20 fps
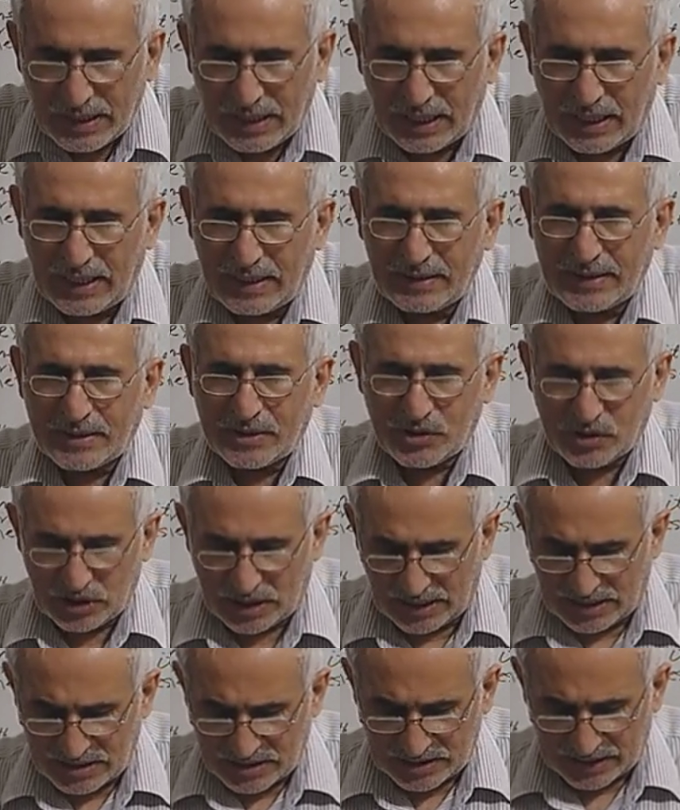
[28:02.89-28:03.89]
and the
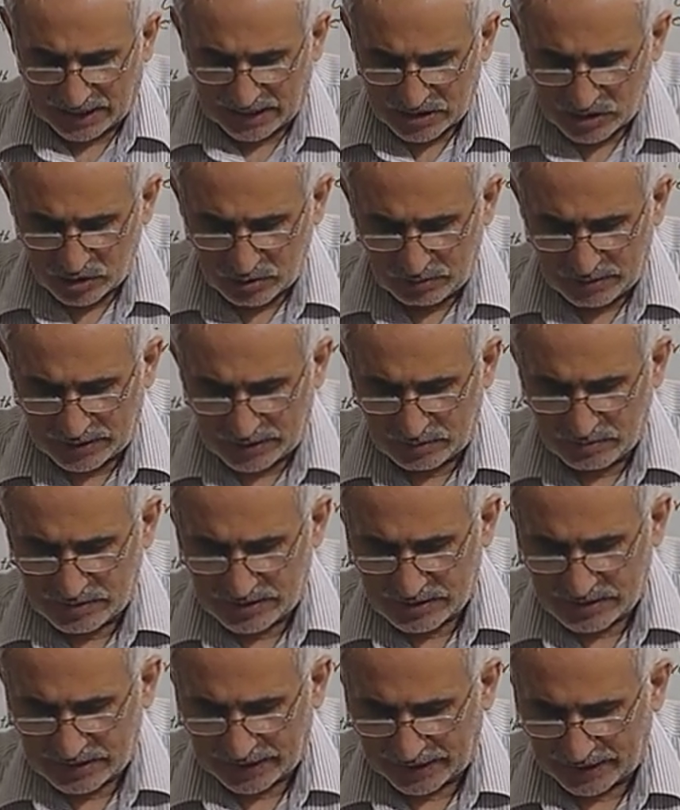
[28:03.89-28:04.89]
trans isomerism
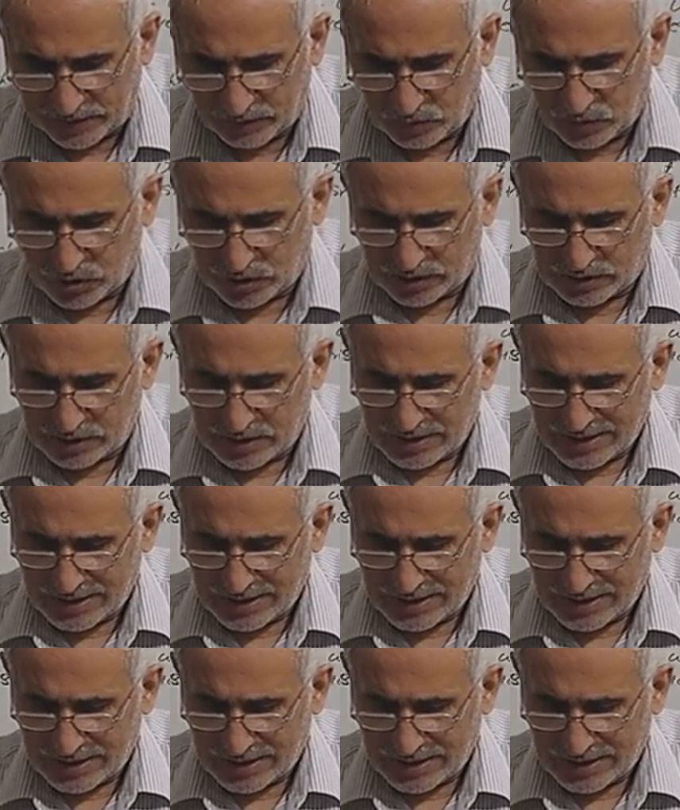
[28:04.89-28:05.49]
is that which